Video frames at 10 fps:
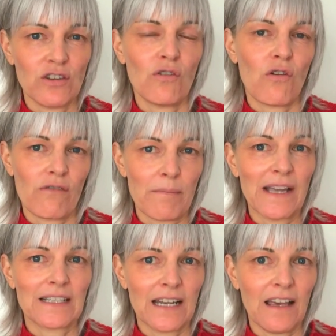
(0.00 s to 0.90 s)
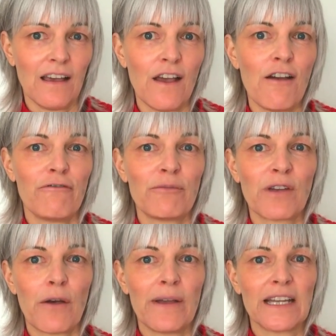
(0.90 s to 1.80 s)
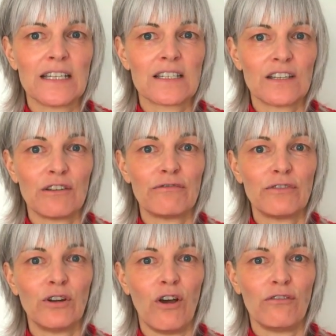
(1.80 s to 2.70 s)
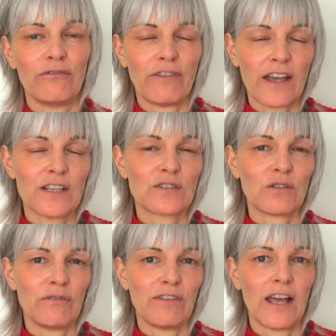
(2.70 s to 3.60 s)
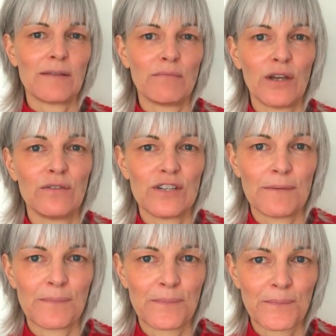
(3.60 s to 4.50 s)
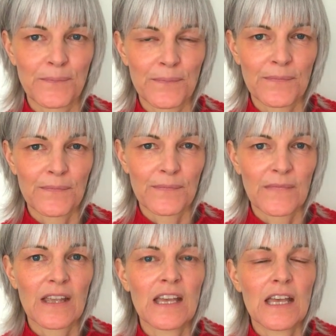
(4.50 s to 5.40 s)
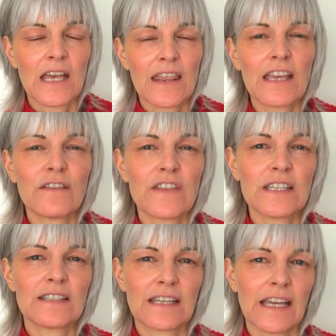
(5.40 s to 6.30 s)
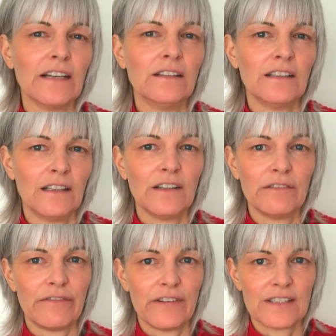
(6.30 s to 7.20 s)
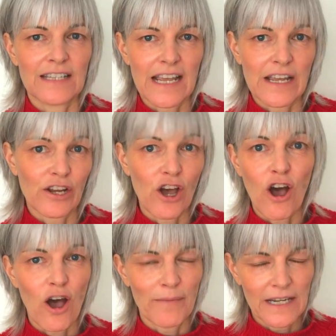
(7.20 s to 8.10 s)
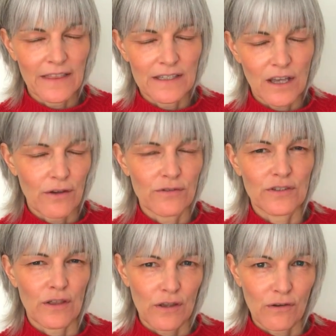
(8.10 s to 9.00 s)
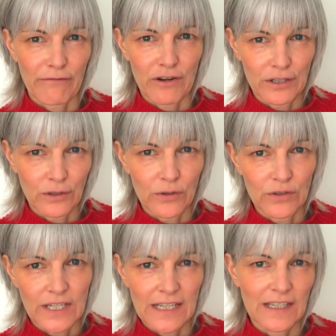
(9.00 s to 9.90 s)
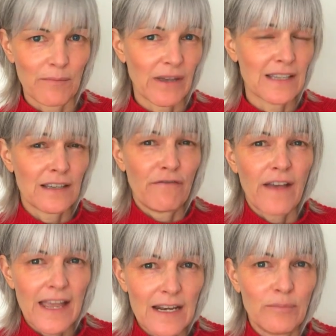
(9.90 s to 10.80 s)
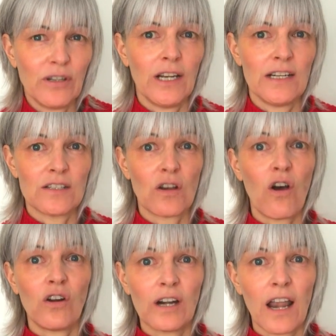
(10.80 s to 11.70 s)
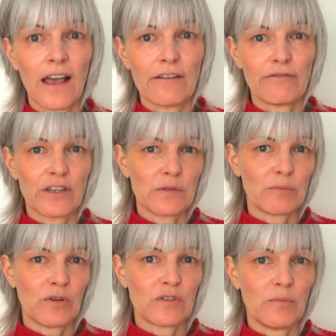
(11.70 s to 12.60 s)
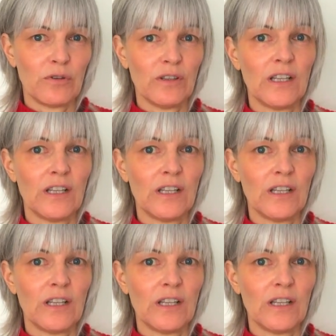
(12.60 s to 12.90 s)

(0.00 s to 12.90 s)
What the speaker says: your amygdala from going into full-on fight or flight mode. Think of this skill of staying calm and in the zone so that your frontal cortex can be as available and as online for you as possible